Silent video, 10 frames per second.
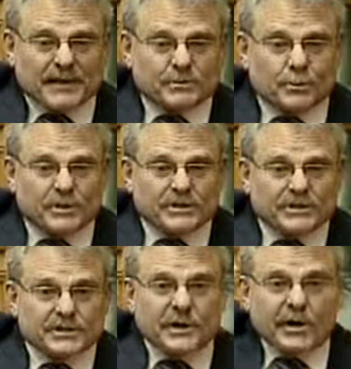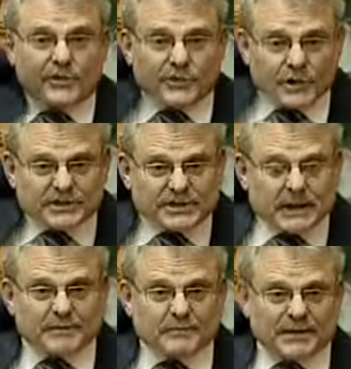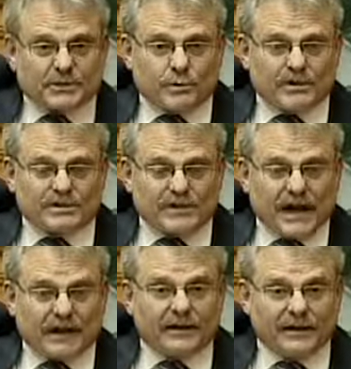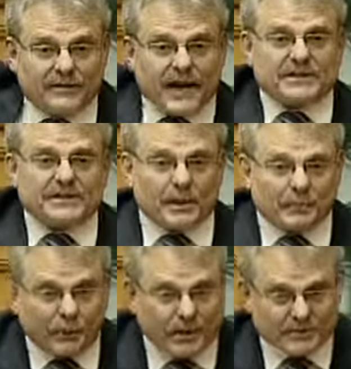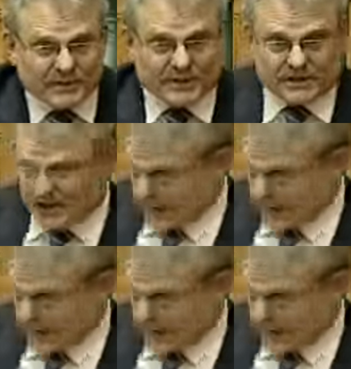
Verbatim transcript: much worse, third step's much worse than that. That's the point, Mr